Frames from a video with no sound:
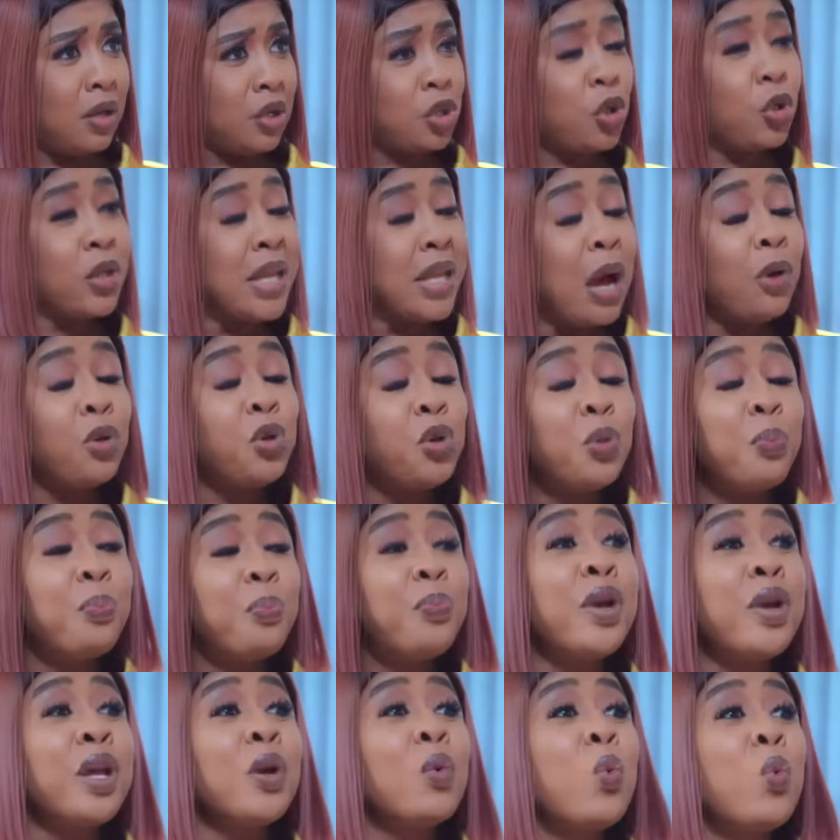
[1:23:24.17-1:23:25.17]
So now you
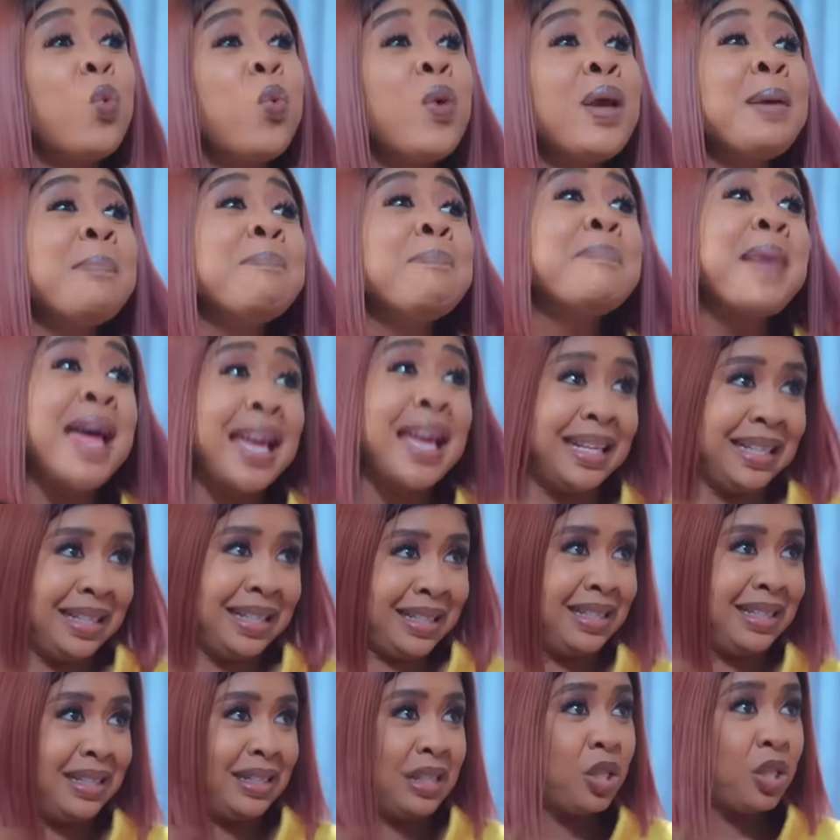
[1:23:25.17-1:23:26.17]
bring
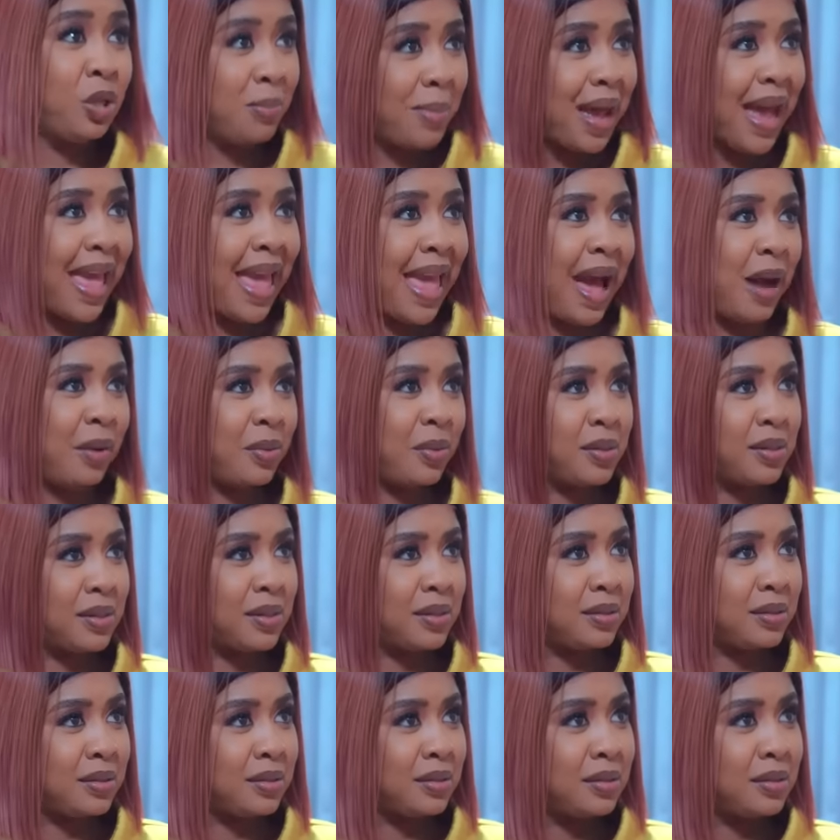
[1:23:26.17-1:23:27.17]
women to my
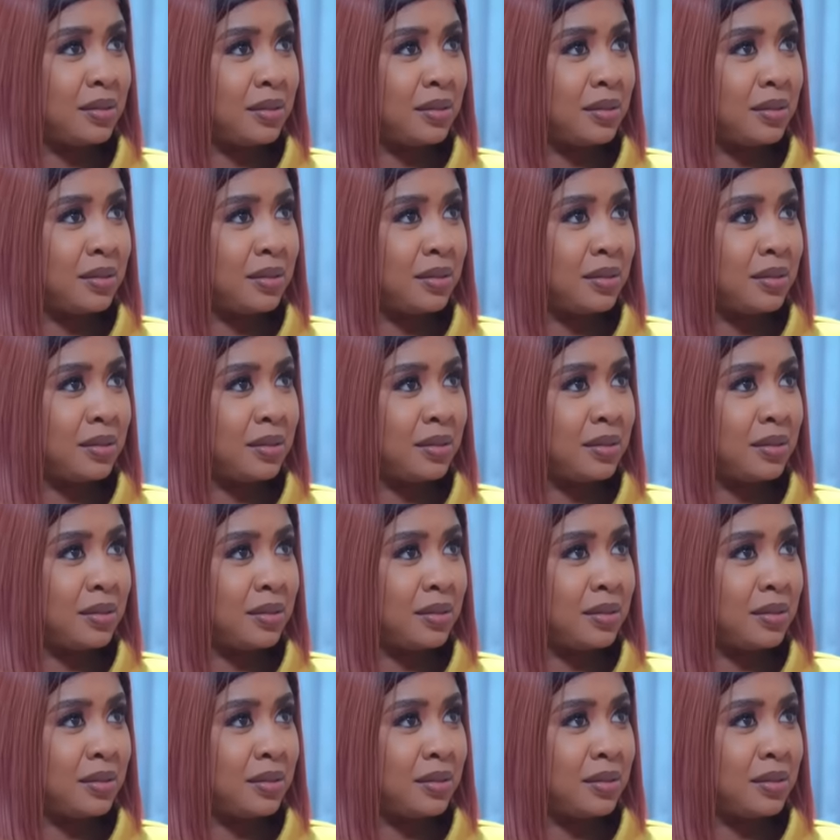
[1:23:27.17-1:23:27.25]
house.